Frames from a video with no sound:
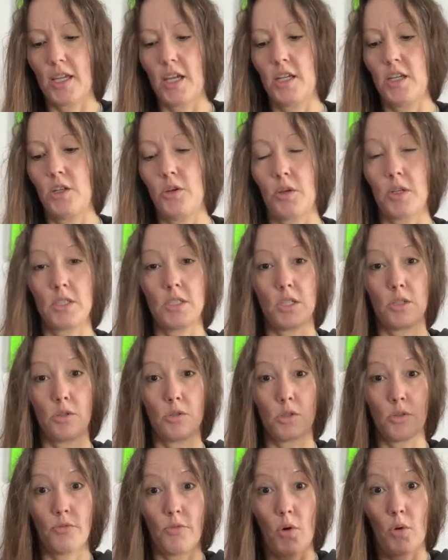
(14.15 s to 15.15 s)
Can you
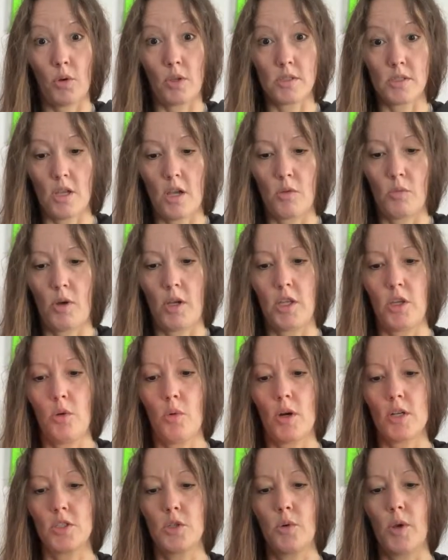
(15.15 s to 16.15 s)
continue to focus on what
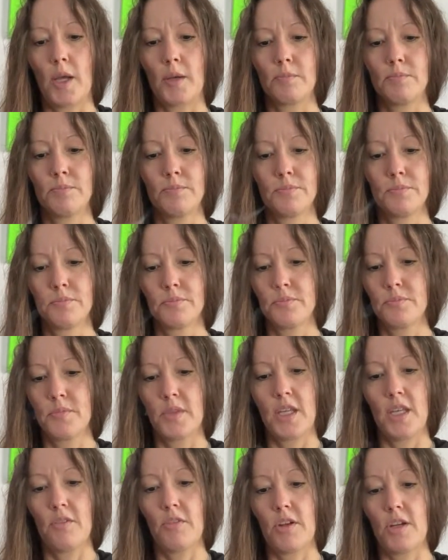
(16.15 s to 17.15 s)
you are doing,
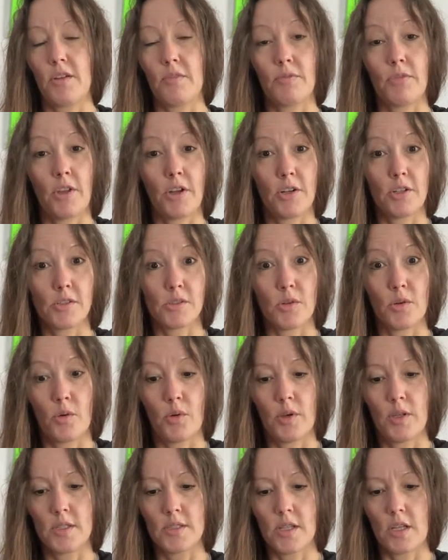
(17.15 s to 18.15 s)
even if there's
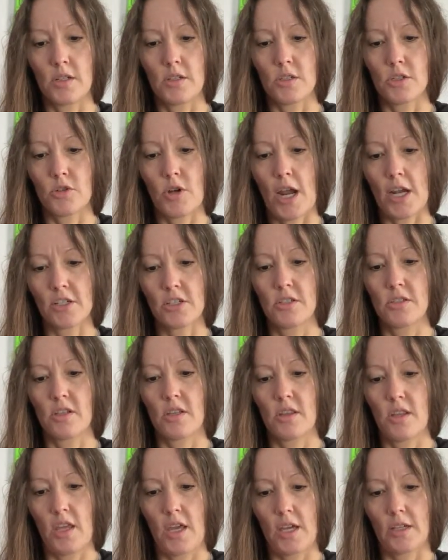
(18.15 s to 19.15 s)
noise and distractions
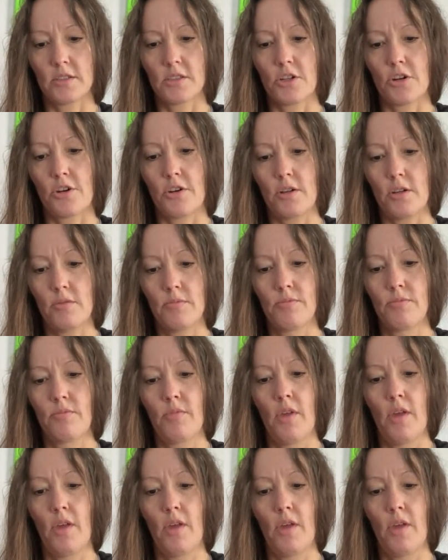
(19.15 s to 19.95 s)
in the external?